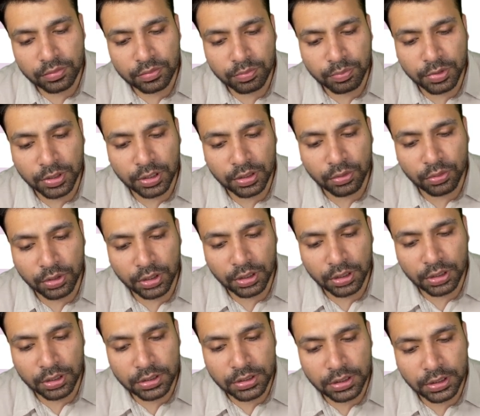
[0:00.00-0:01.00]

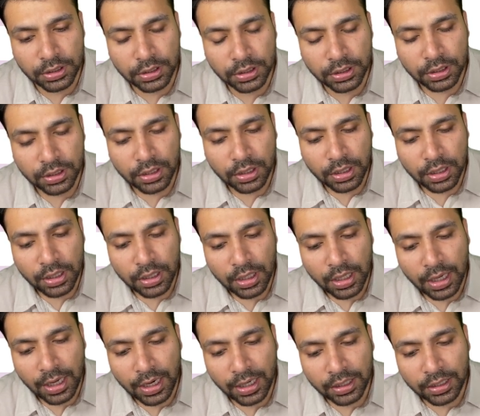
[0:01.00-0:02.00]
percutaneously.
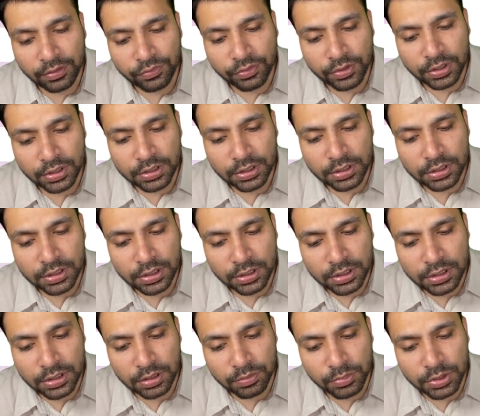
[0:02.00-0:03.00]
And if there is a
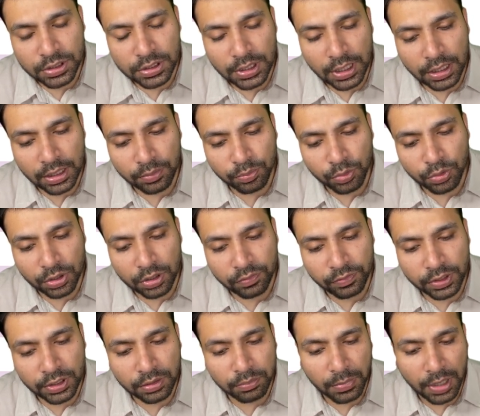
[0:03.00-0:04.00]
system is dilated, portal
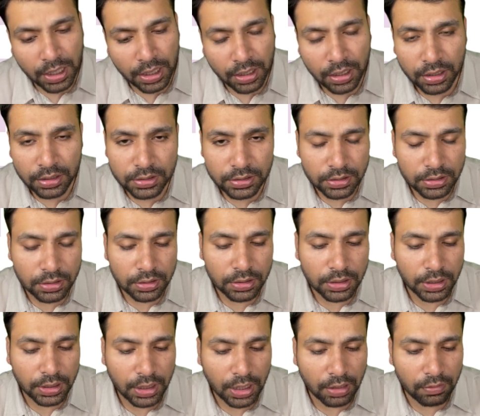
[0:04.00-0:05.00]
vein and bile ducts
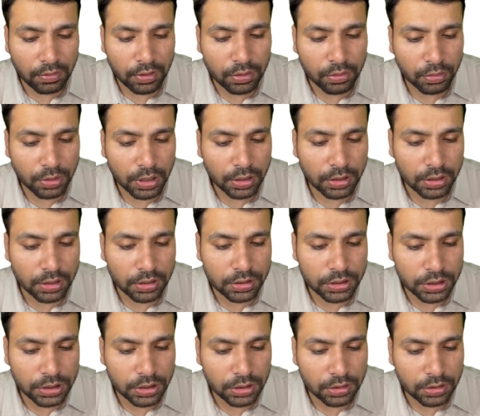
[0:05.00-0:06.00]
they travel together in
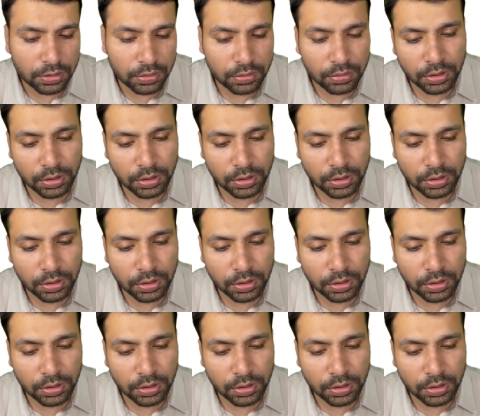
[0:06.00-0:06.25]
sheath.